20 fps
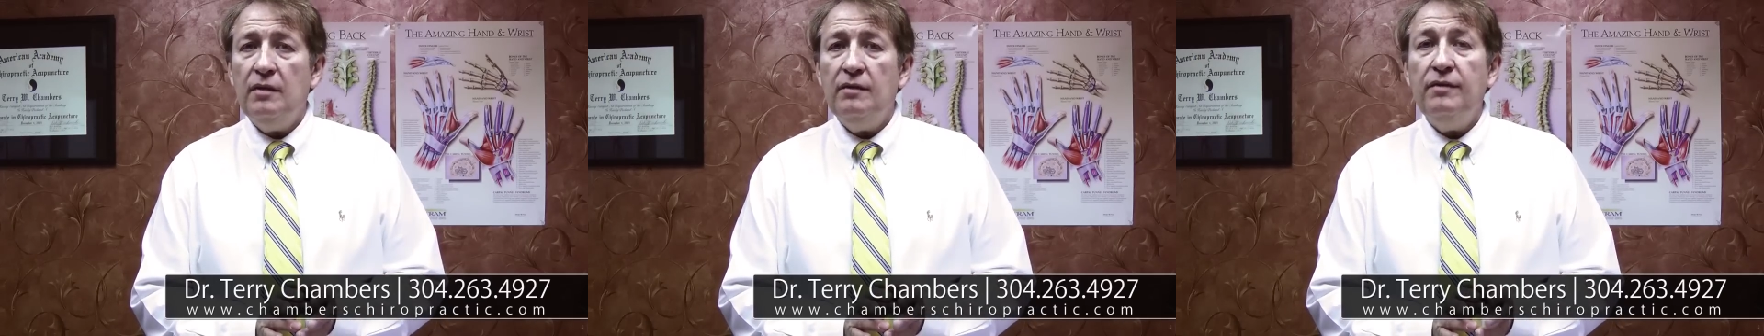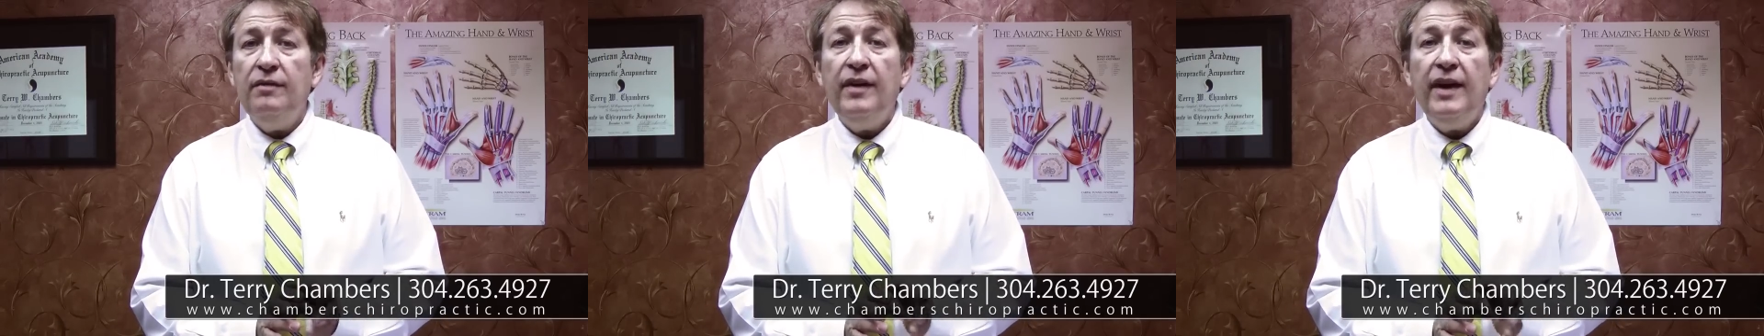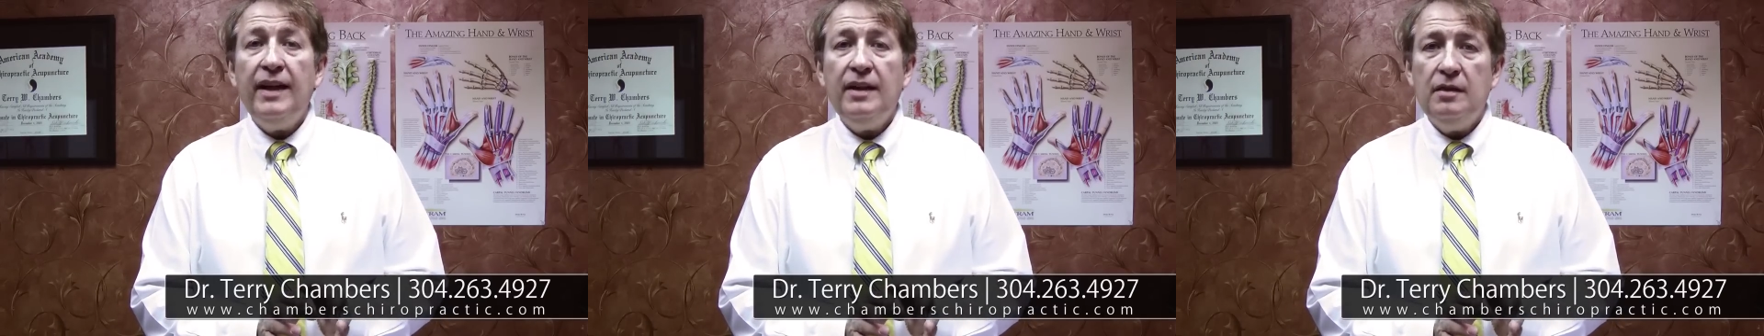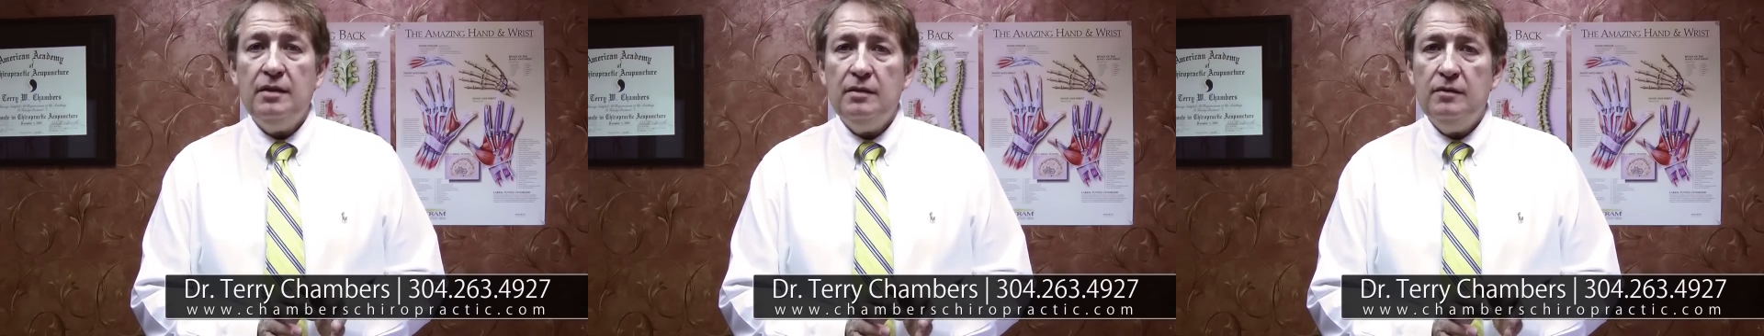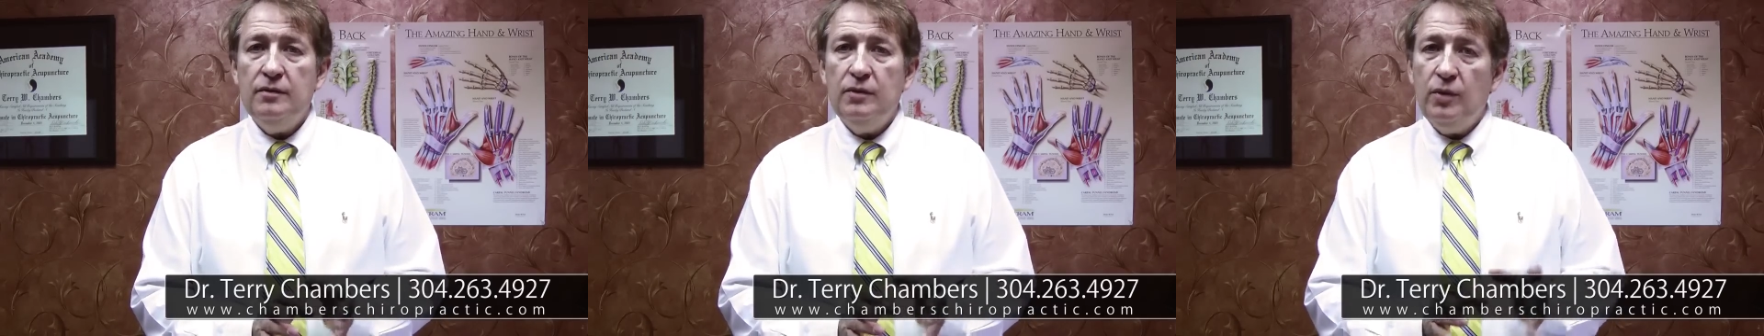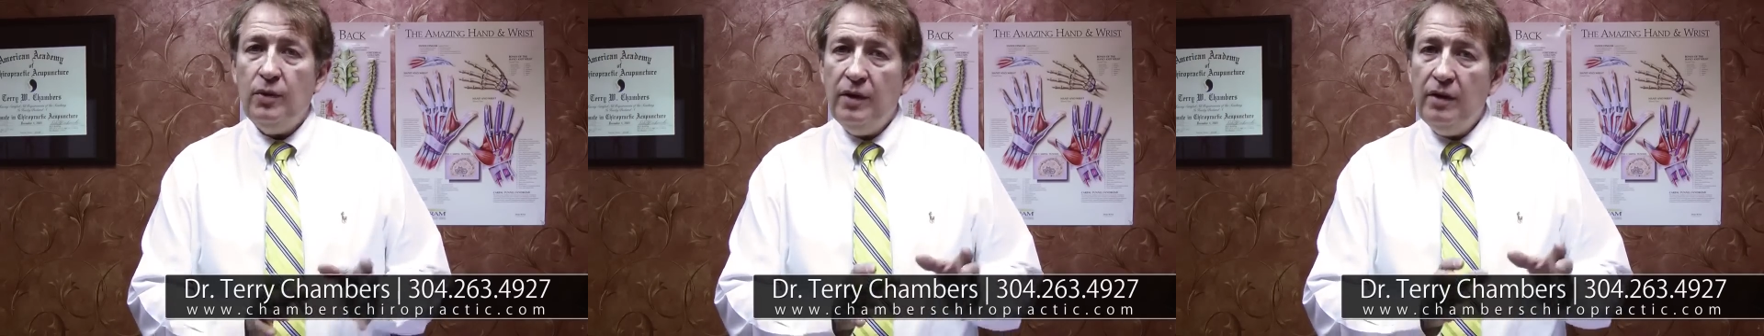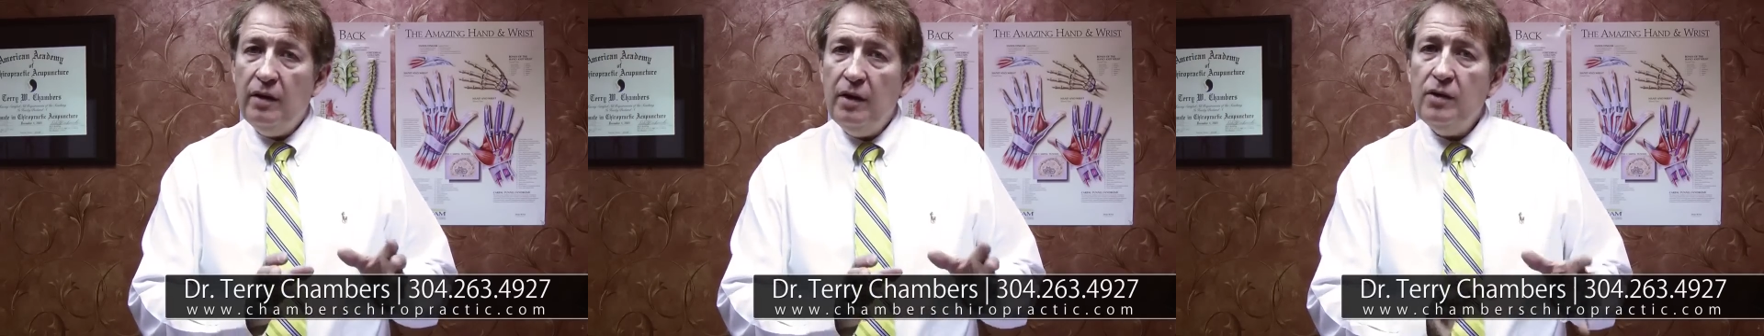effective
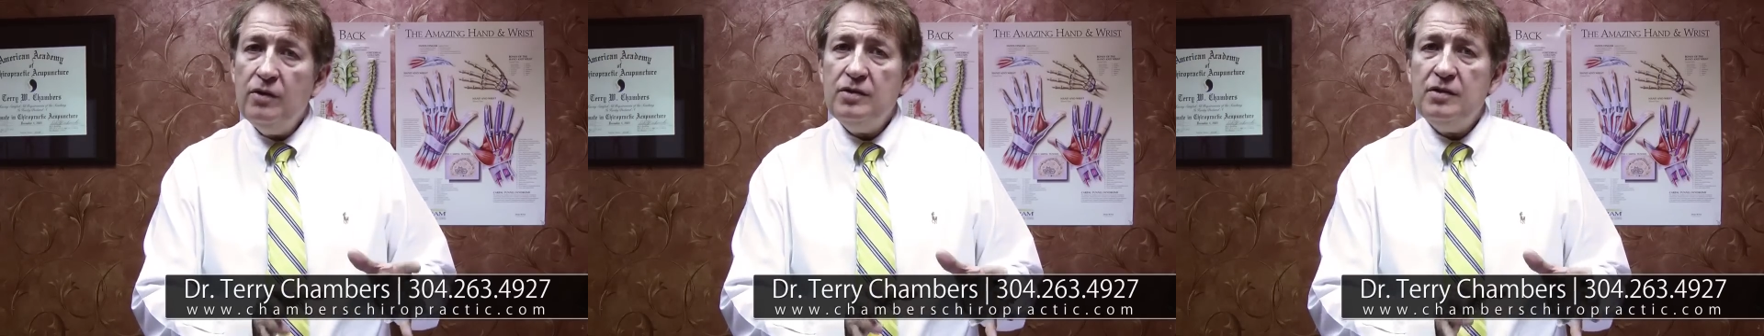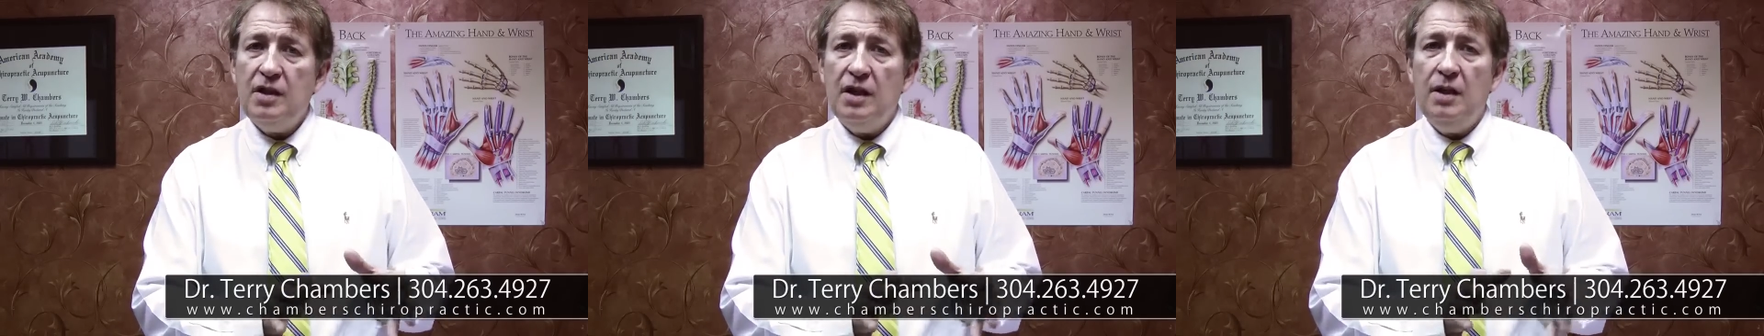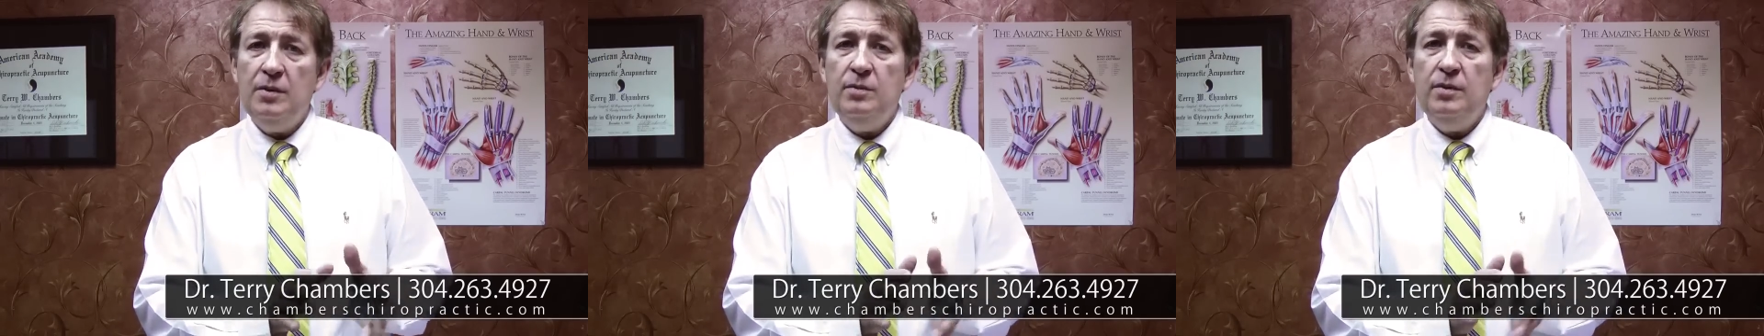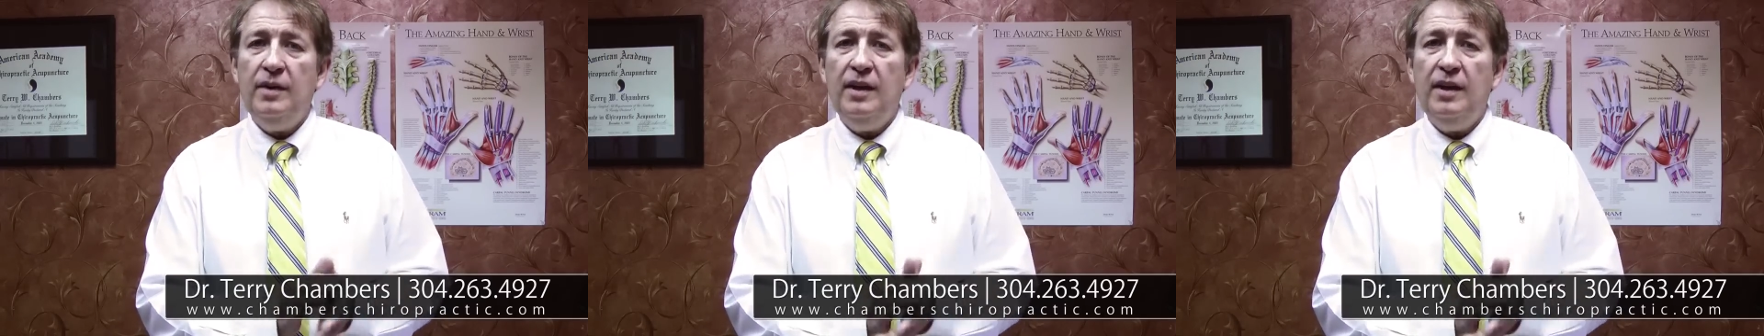during those times,